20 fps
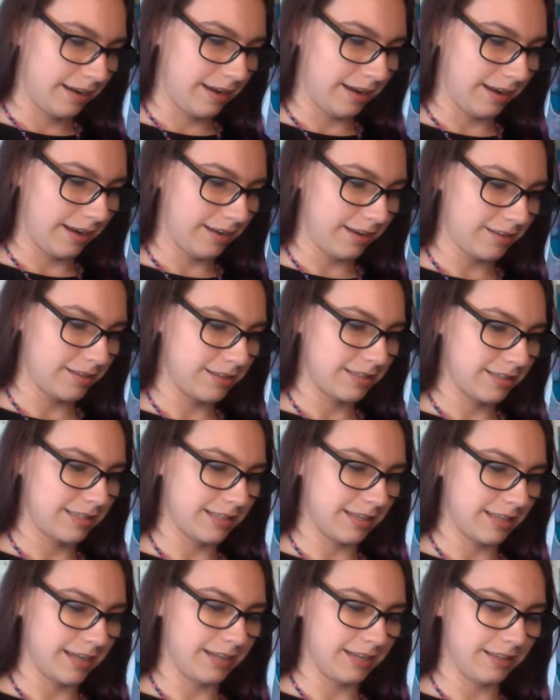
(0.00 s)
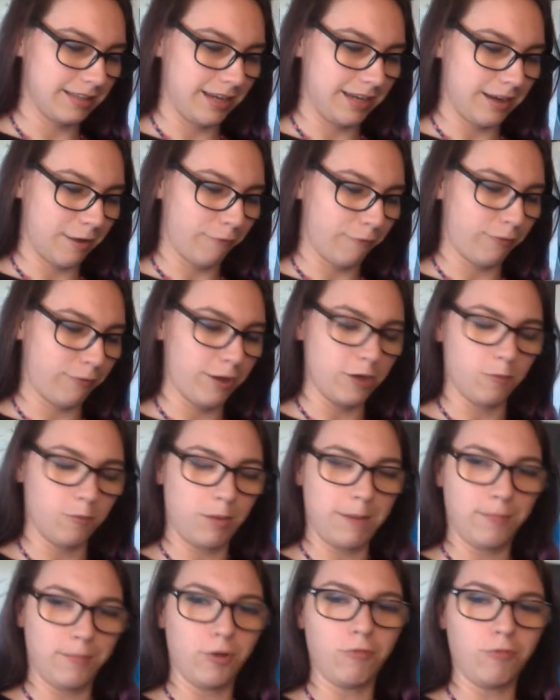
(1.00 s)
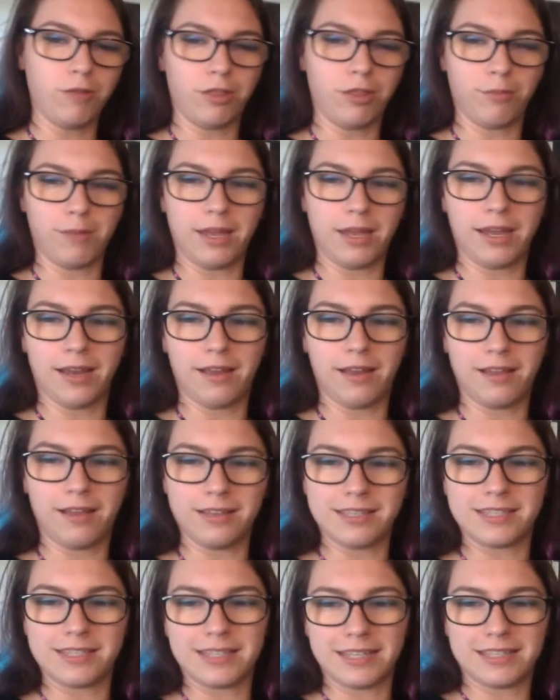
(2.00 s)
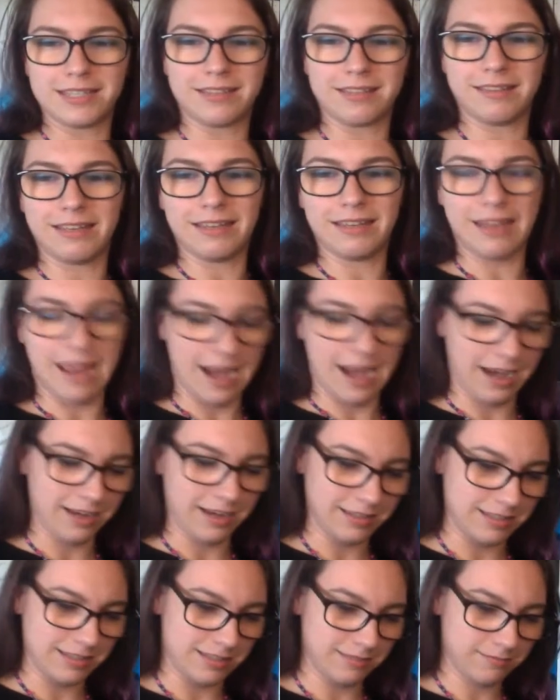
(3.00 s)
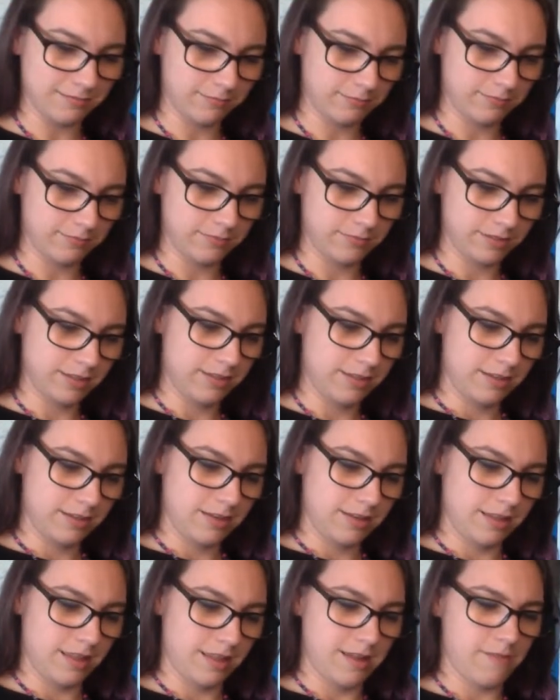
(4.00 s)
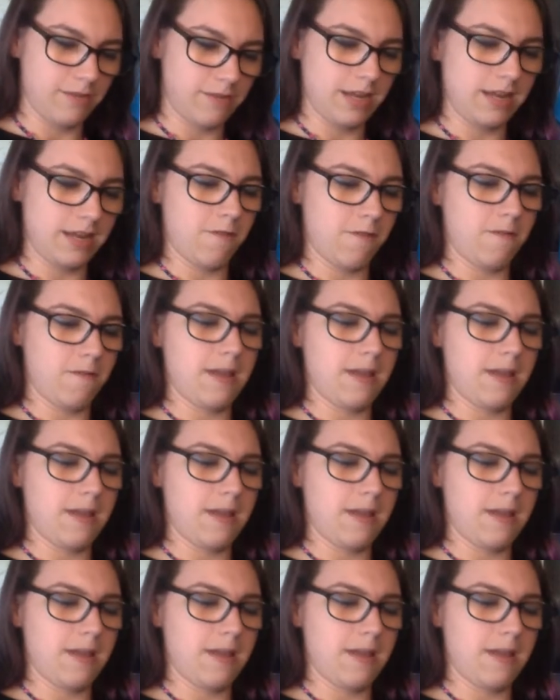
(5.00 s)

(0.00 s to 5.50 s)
And slightly offend people with my unsightly legs. There we go.